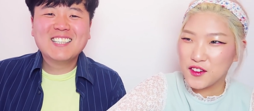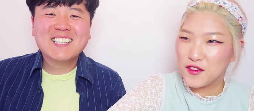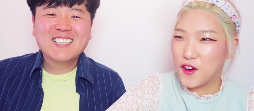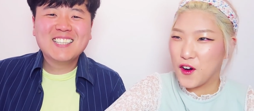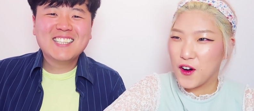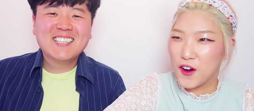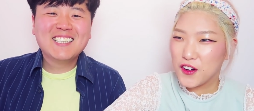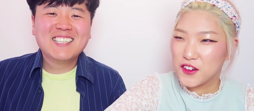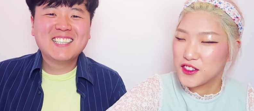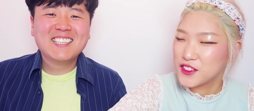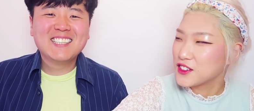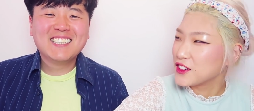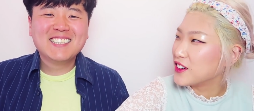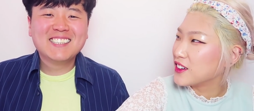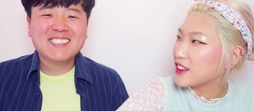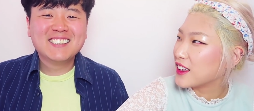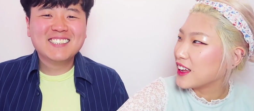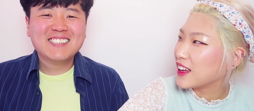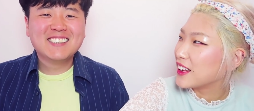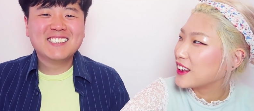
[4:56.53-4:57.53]
Speaker 1: divorce
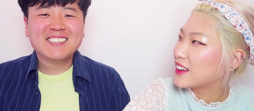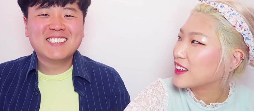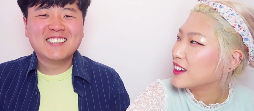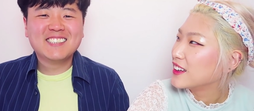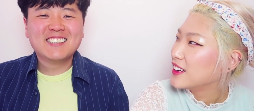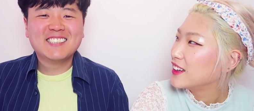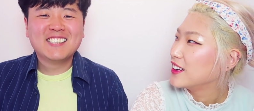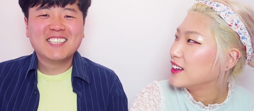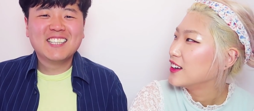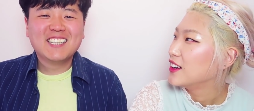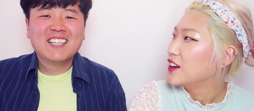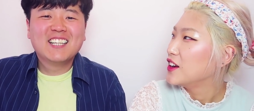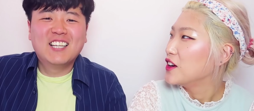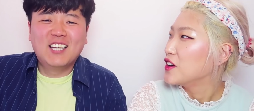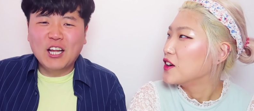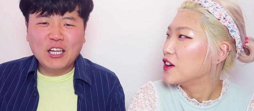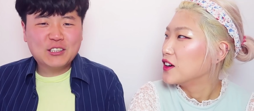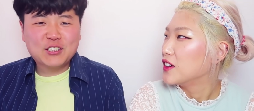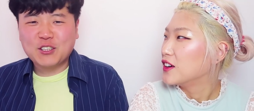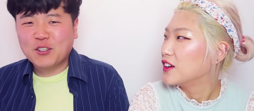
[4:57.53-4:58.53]
or like
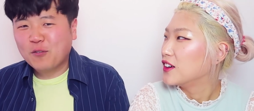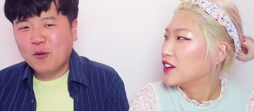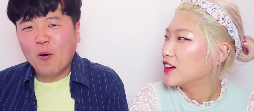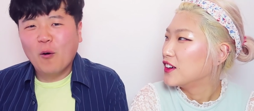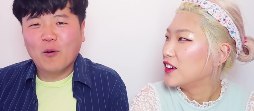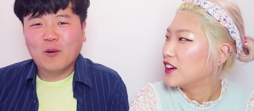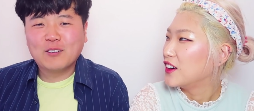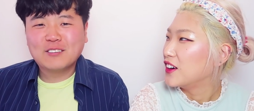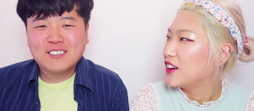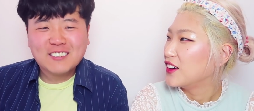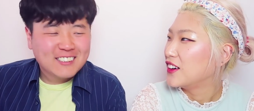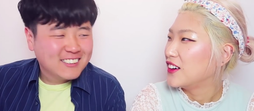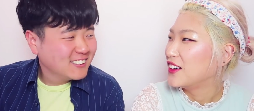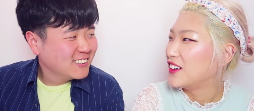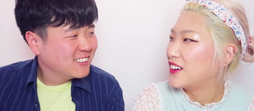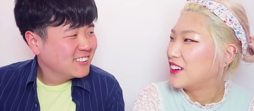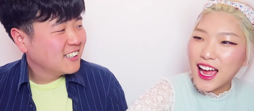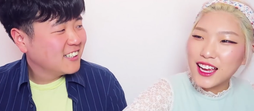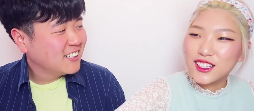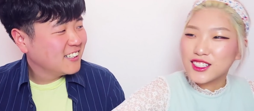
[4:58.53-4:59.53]
Speaker 2: let's divorce.
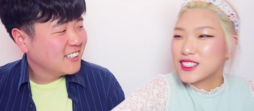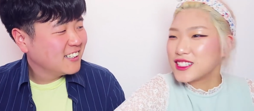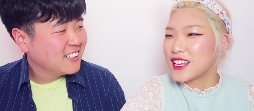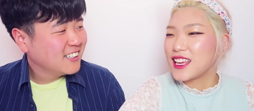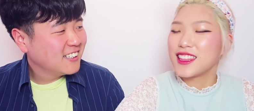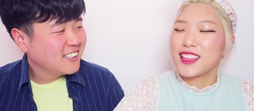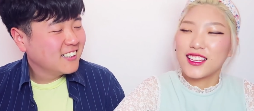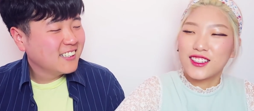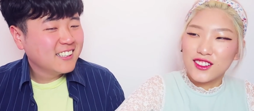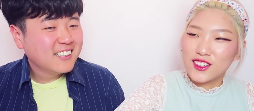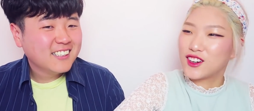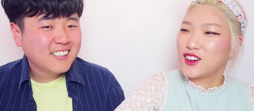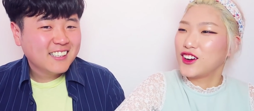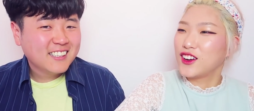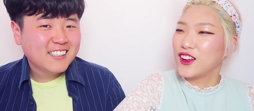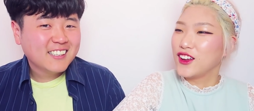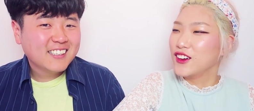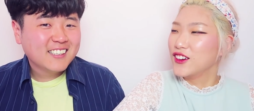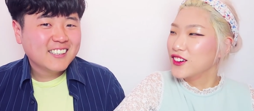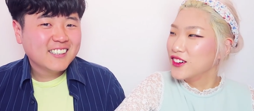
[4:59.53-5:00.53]
Speaker 1: I just say that to
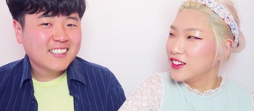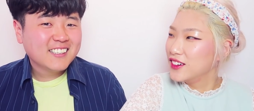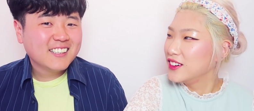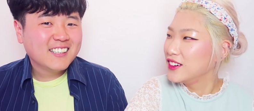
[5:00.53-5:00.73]
hurt you.